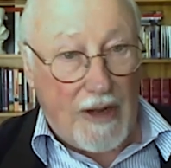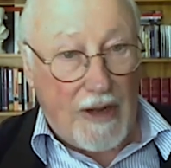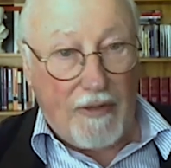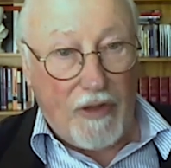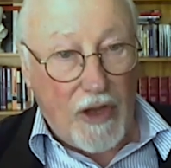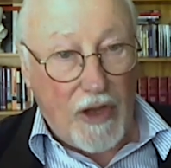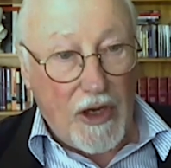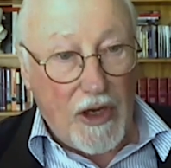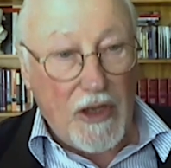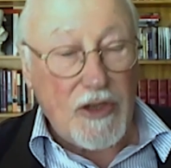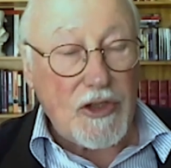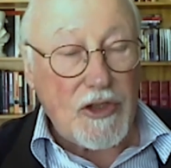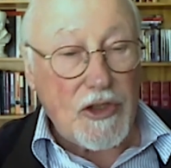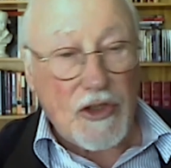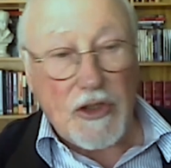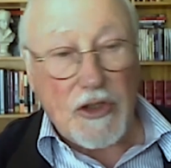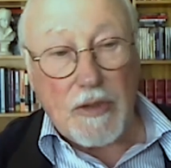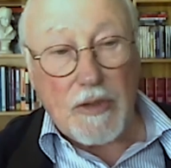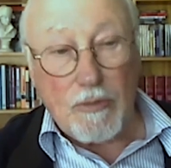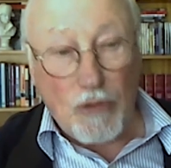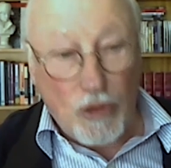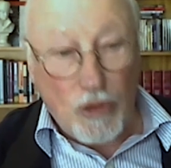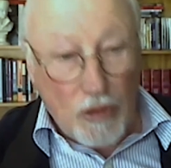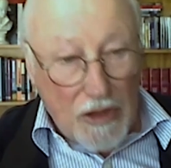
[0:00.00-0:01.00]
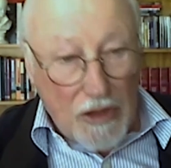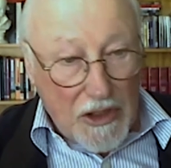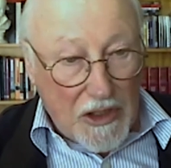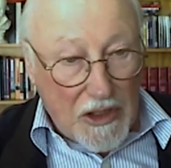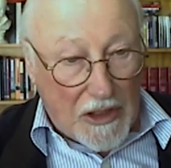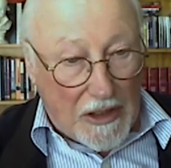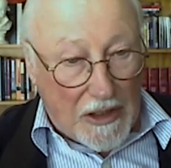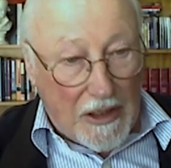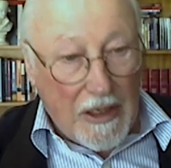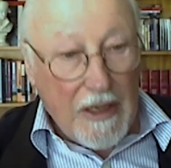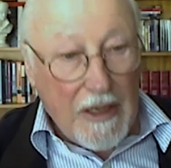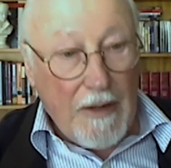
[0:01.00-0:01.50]
And the Earth System
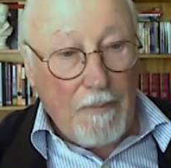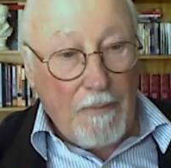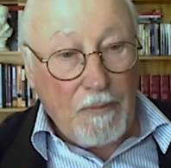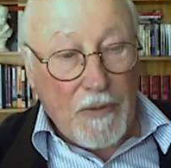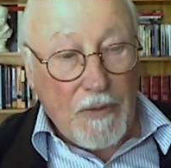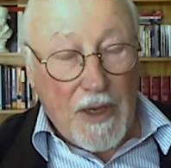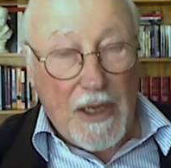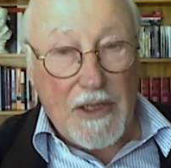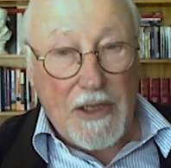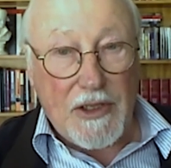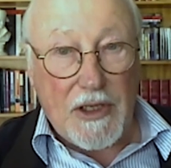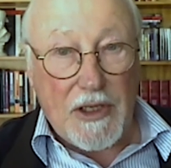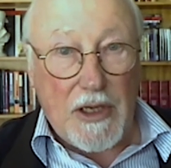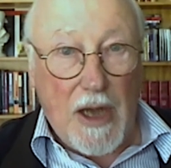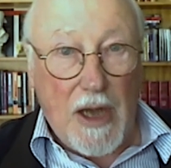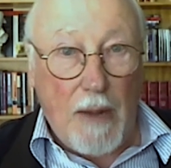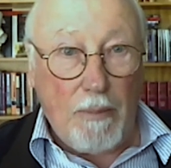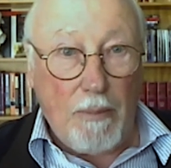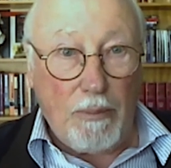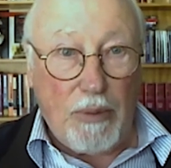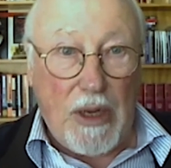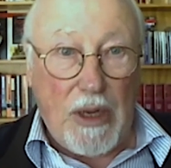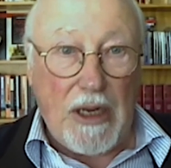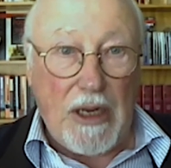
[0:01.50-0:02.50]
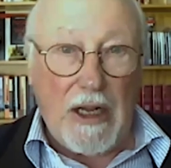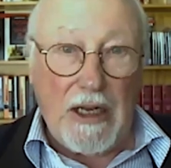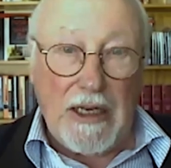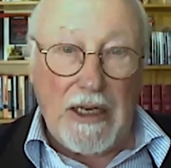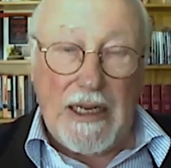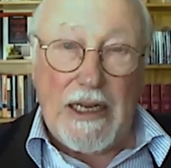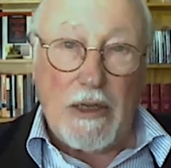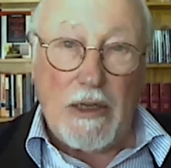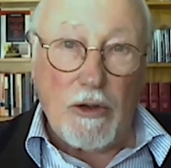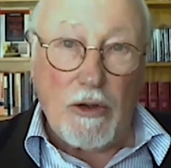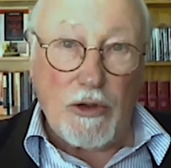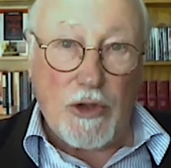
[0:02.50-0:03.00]
Treaty is an umbrella
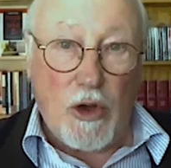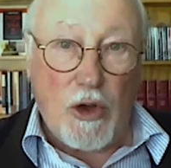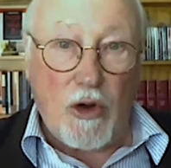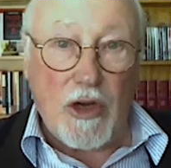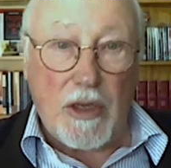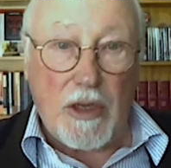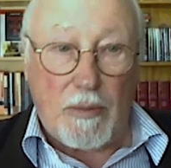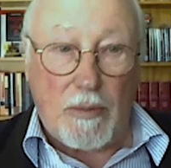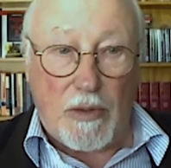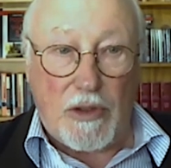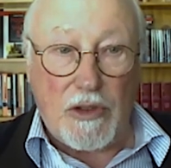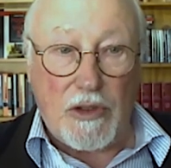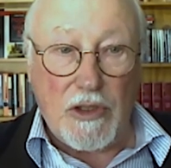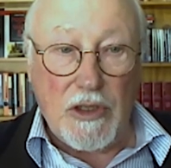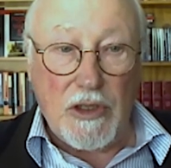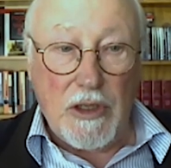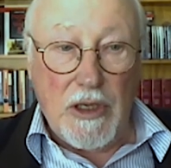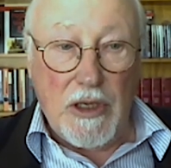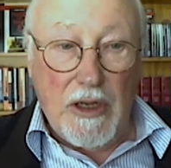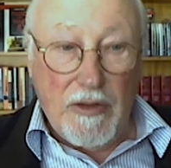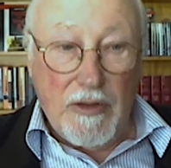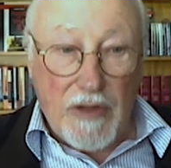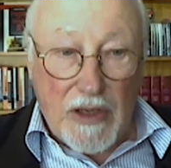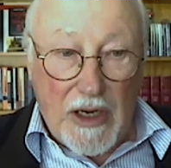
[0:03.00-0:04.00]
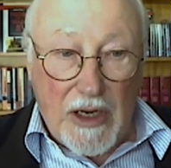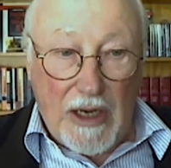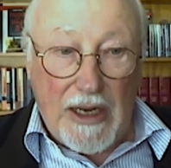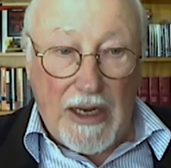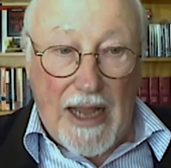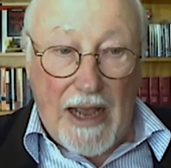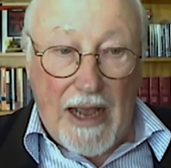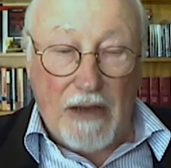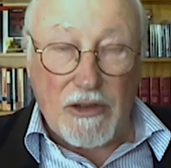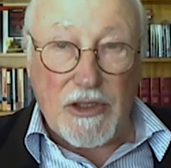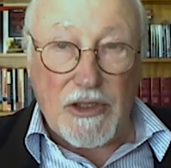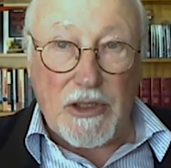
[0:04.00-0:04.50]
legal document that
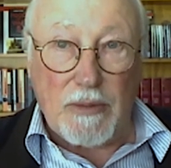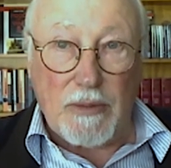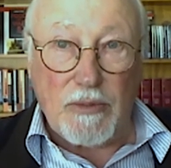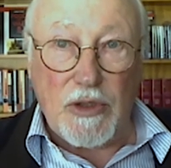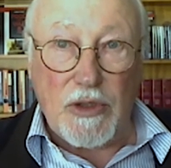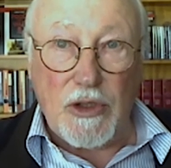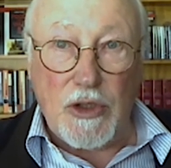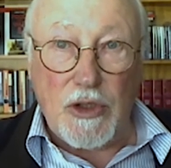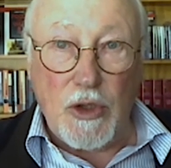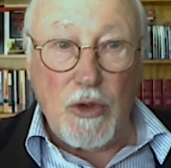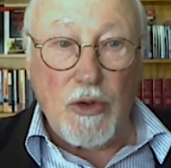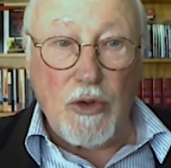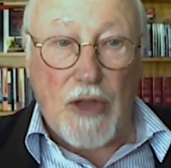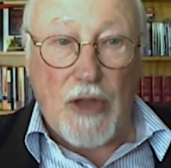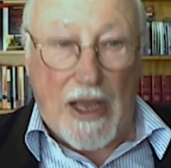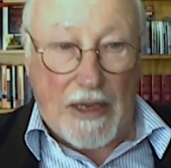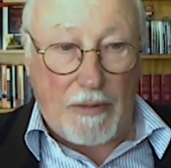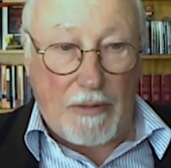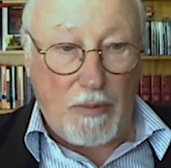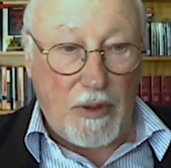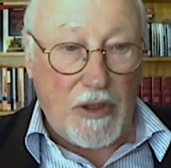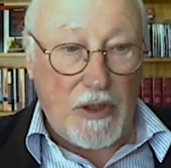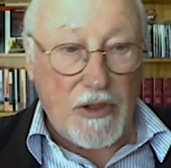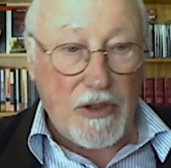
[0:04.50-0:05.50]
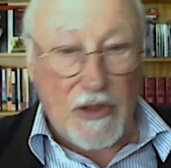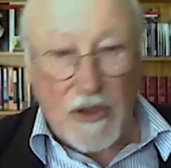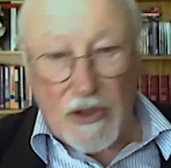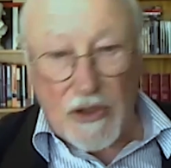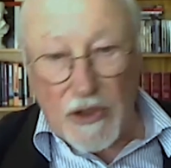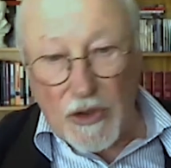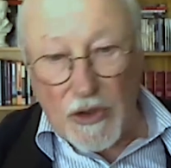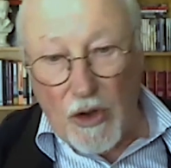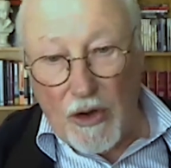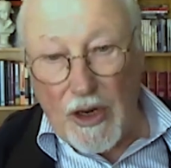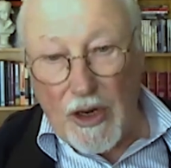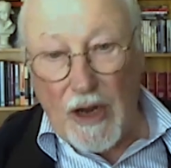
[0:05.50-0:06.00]
allows them to do that, because
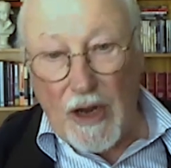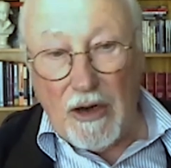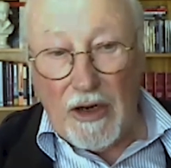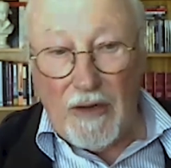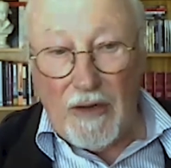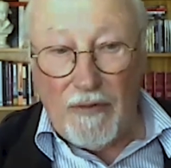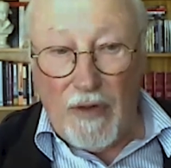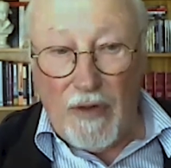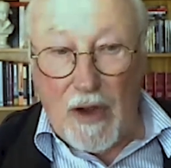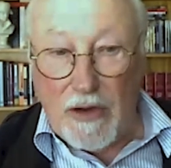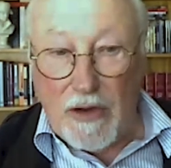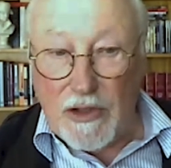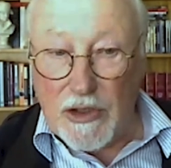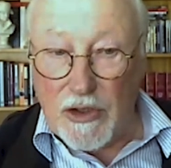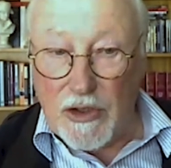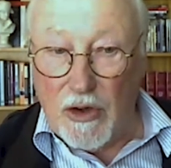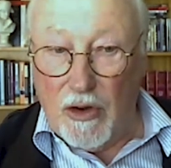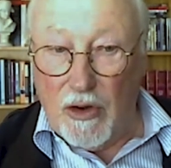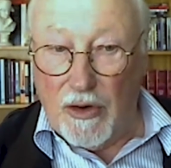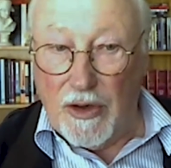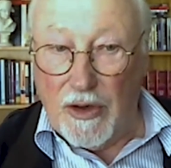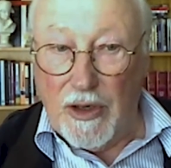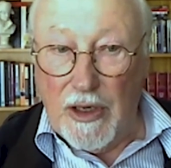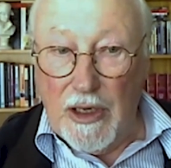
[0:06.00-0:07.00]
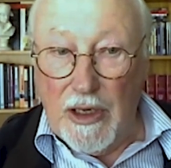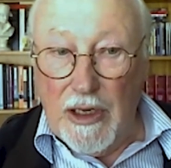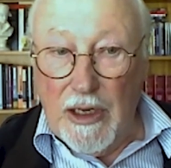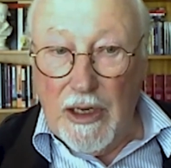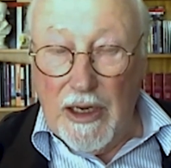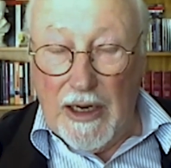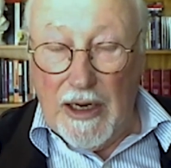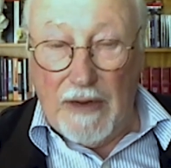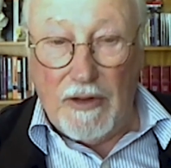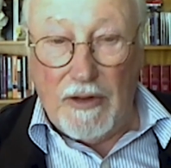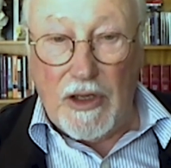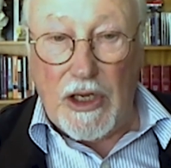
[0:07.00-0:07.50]
it's not only voted on
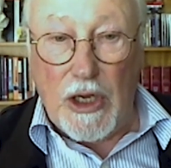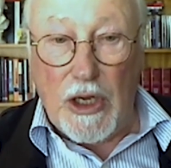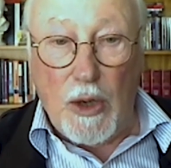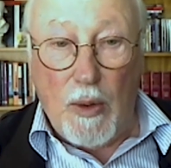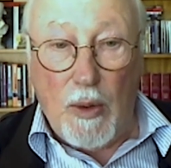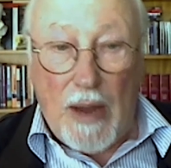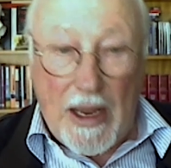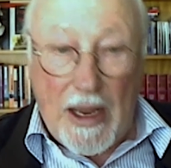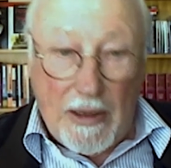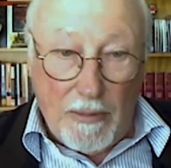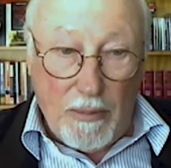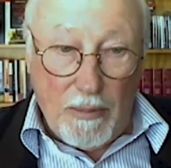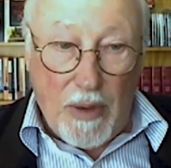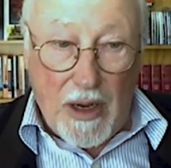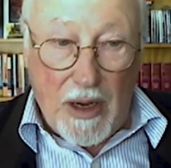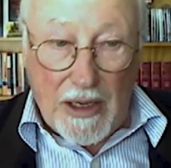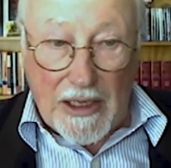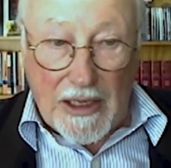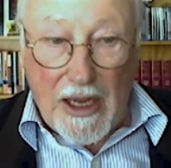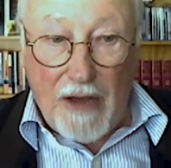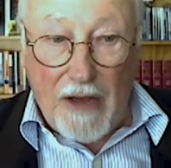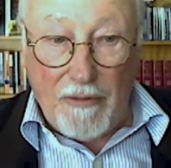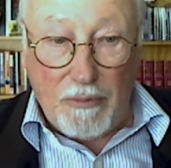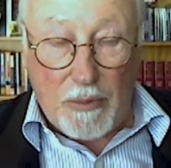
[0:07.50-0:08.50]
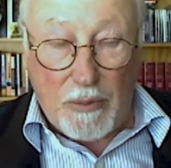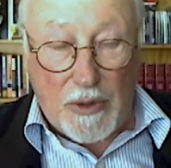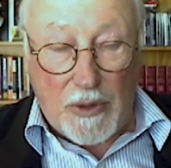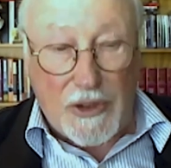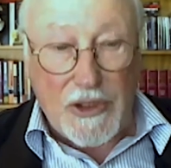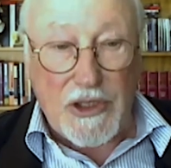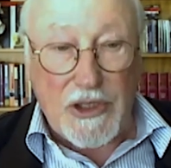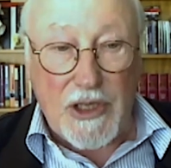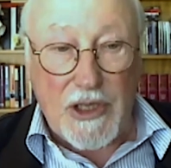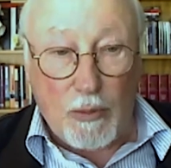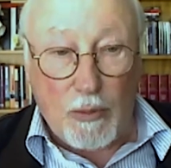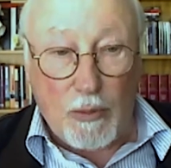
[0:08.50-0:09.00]
in the UN by
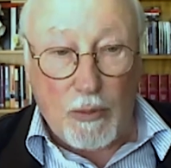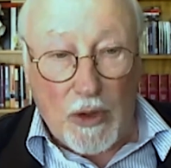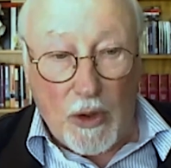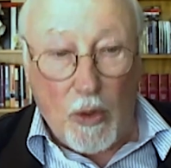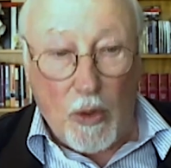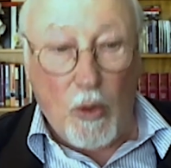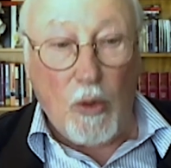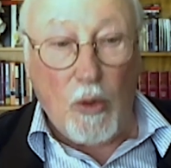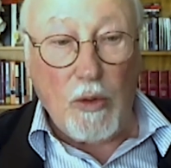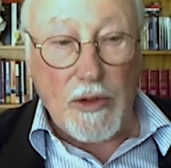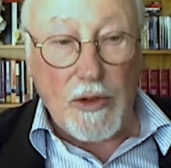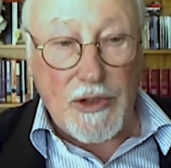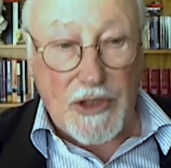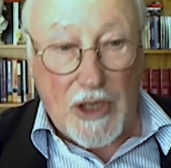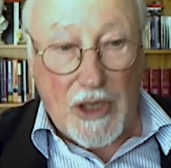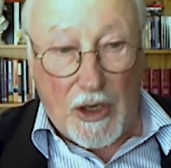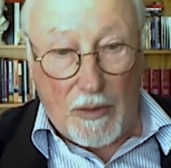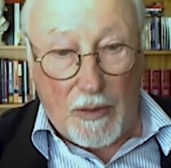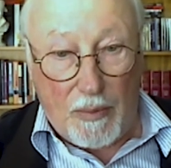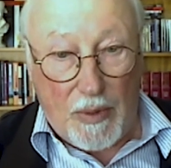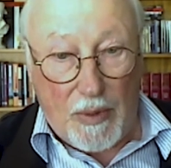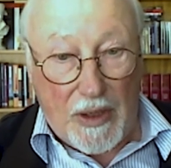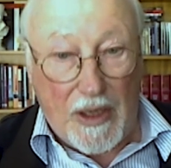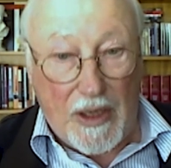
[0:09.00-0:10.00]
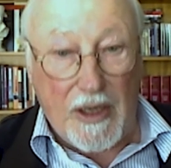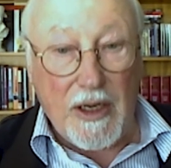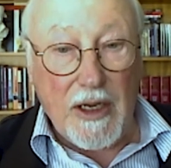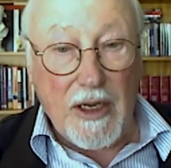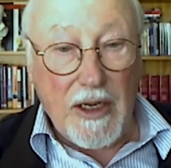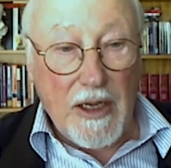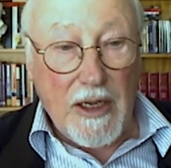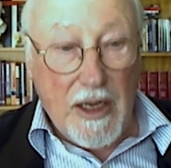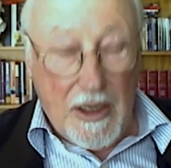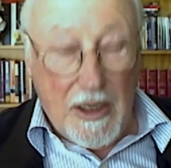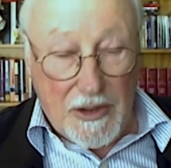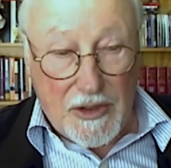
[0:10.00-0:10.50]
governments, it will also be,
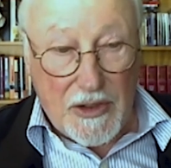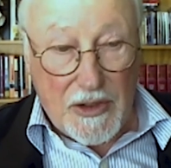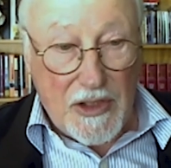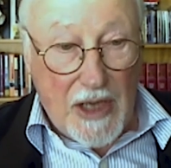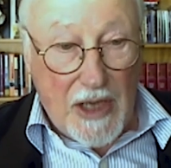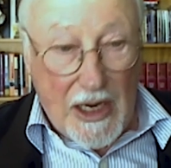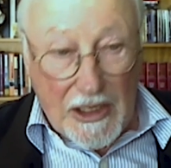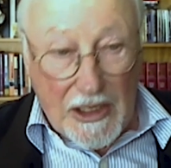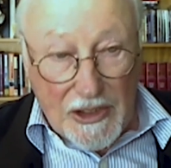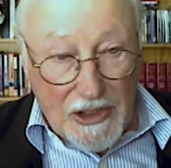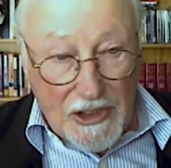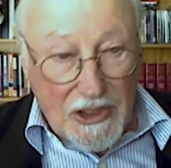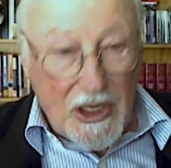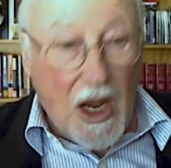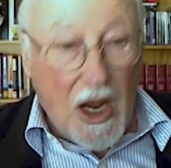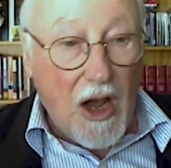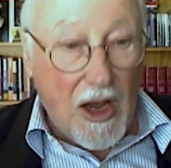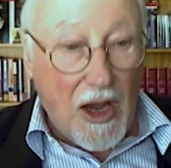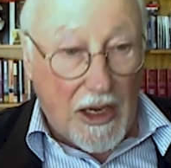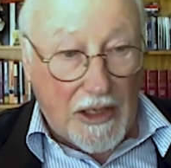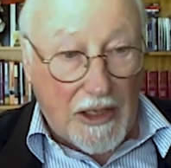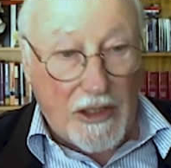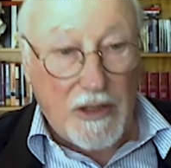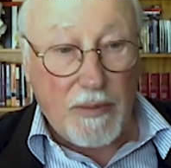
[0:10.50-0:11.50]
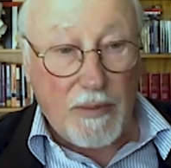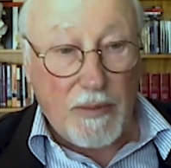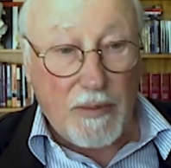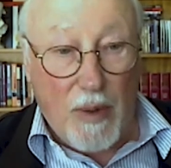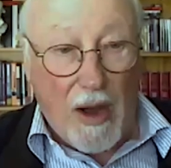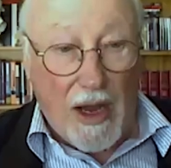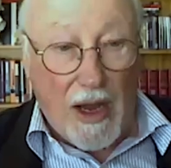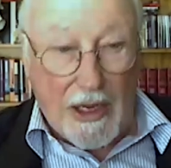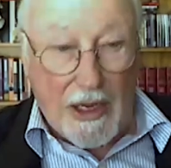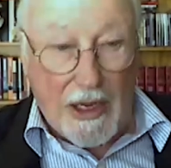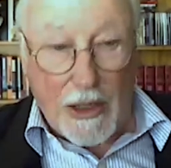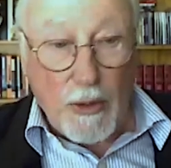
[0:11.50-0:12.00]
as I say, signed
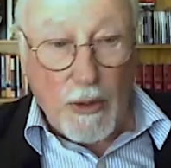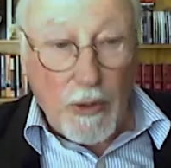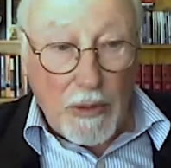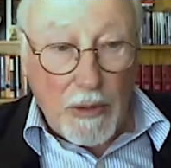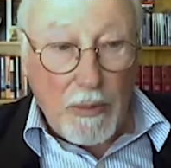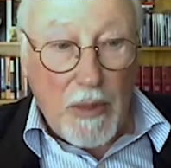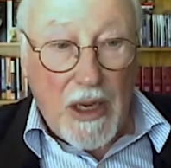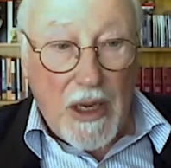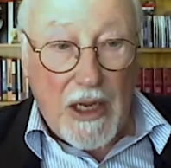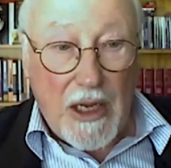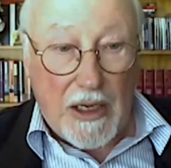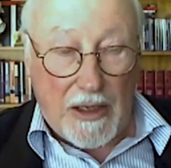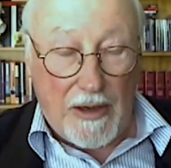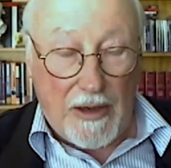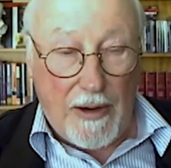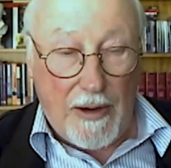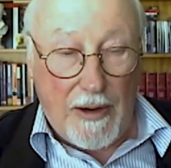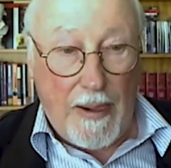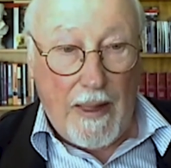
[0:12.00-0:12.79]
by you and me,